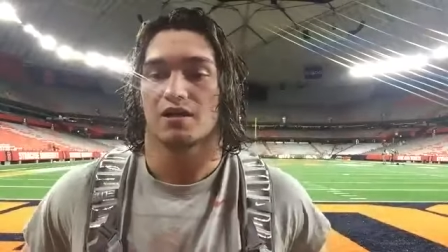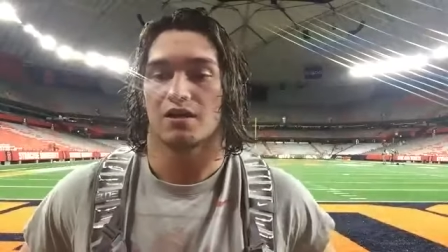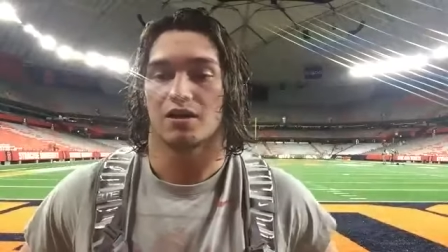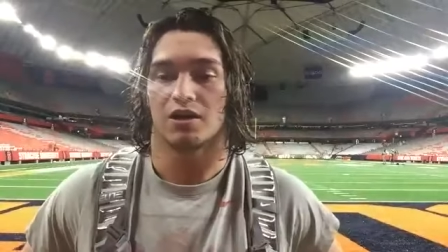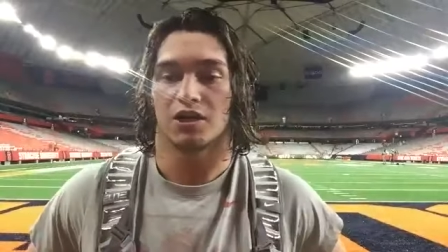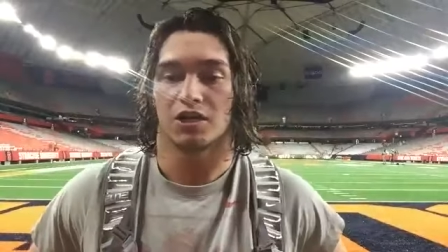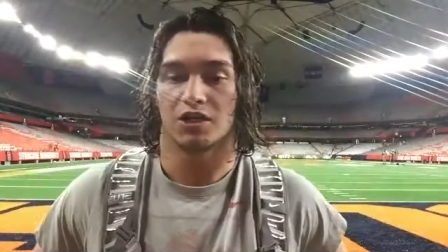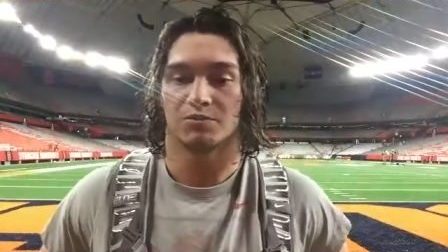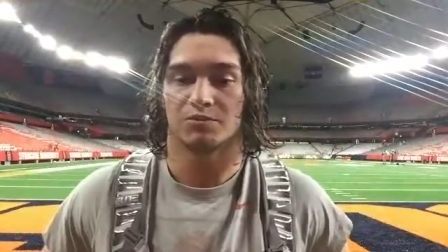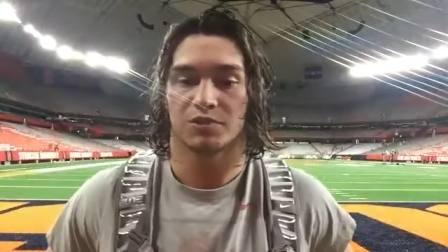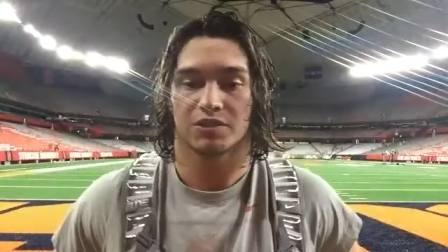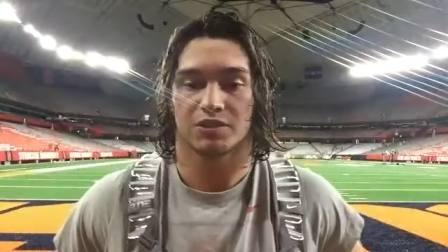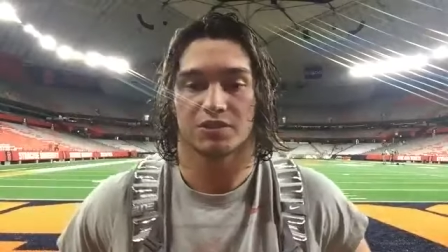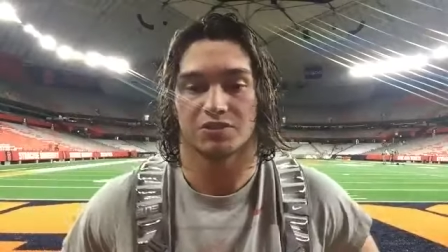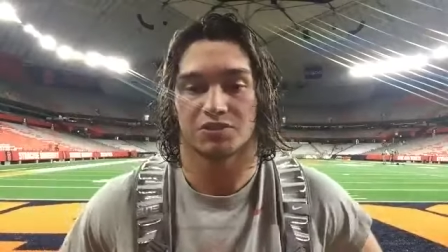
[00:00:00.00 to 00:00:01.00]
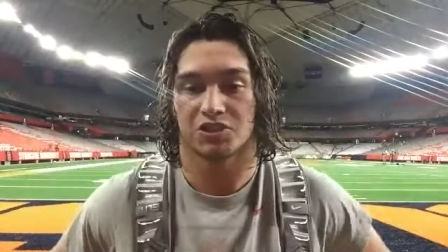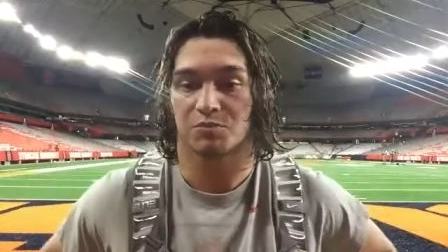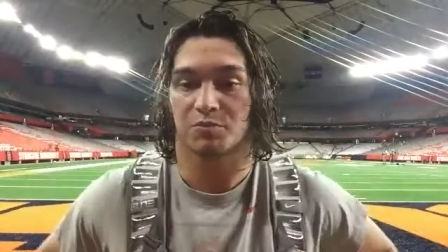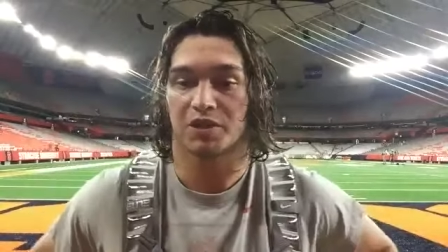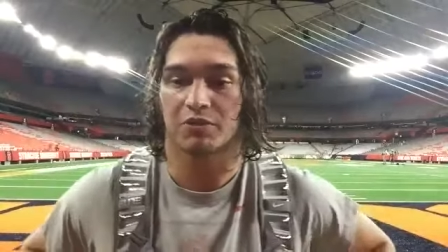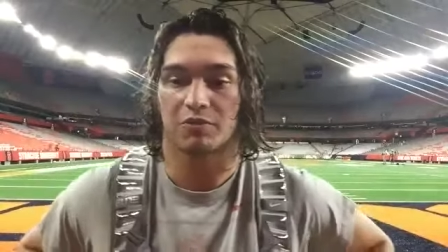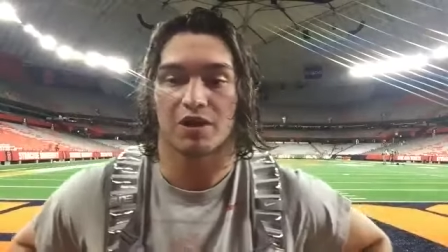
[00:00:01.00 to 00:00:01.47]
Um, just
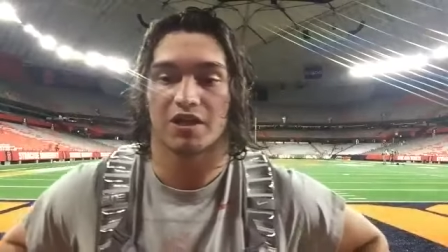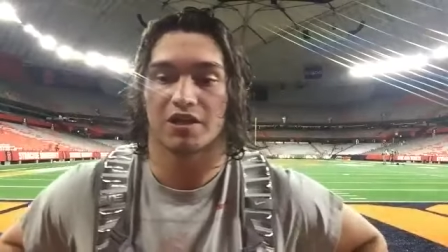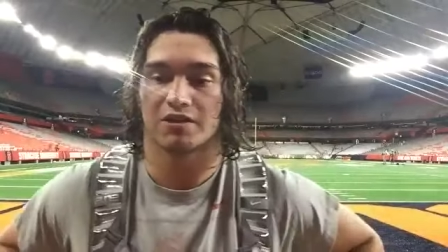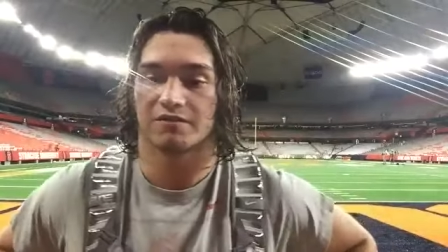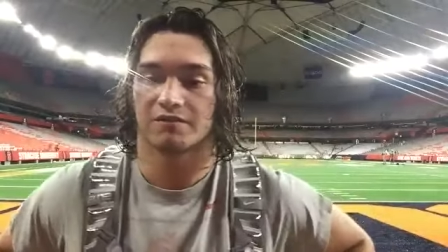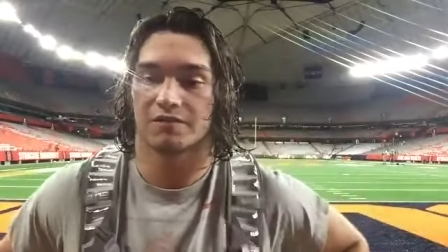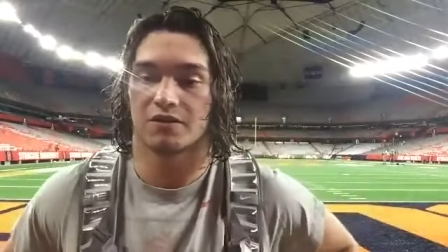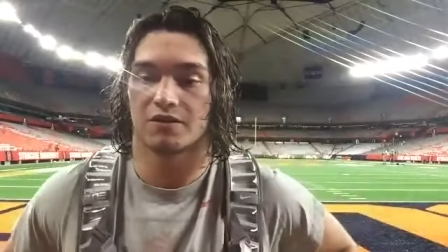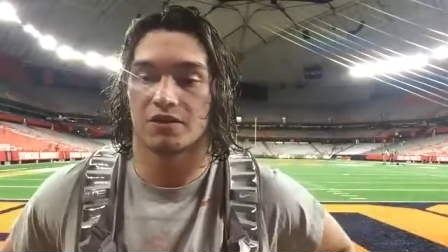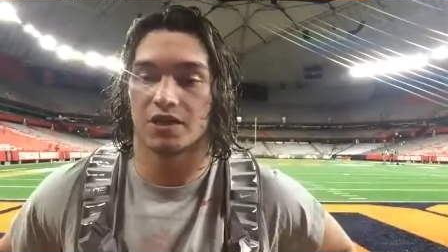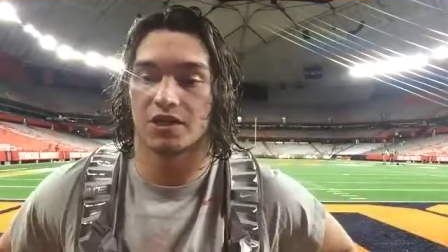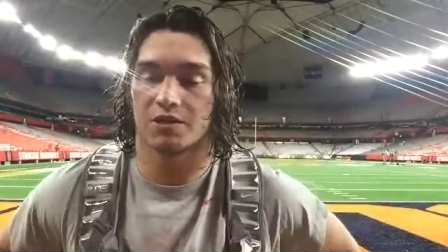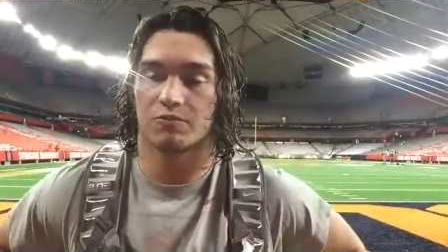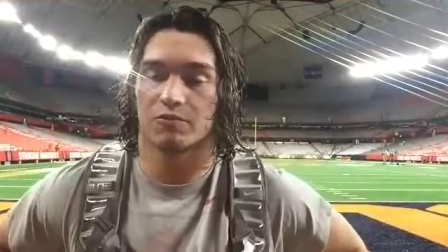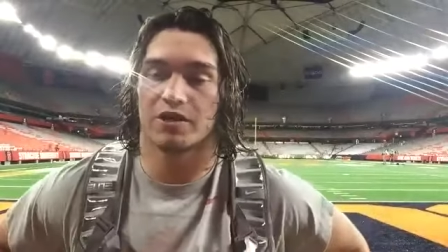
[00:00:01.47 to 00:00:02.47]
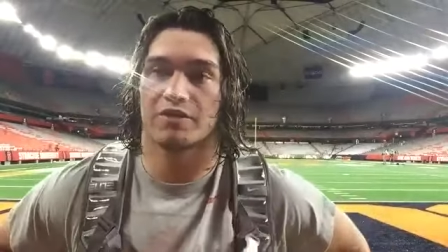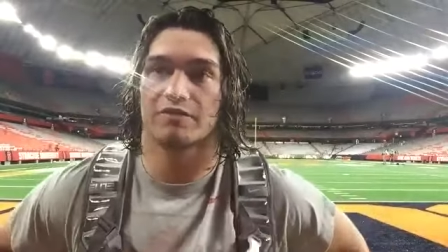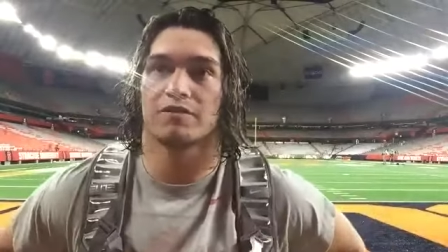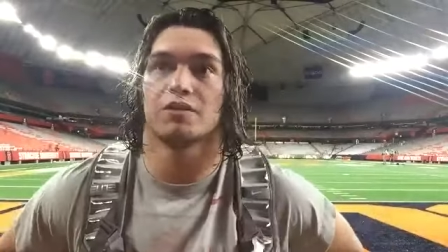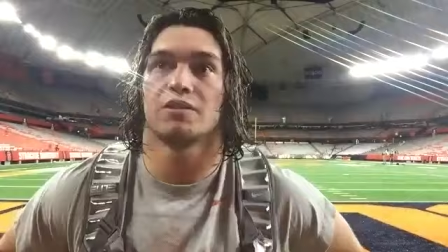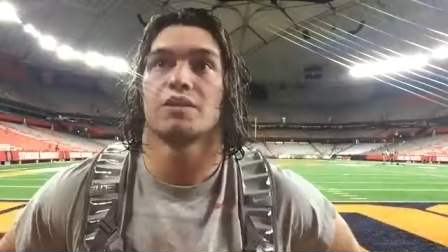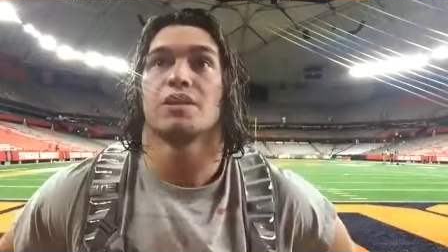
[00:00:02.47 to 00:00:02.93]
being ready for uh,
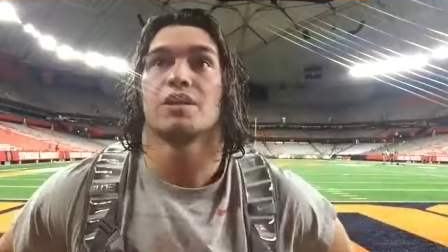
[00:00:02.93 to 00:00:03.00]
whenever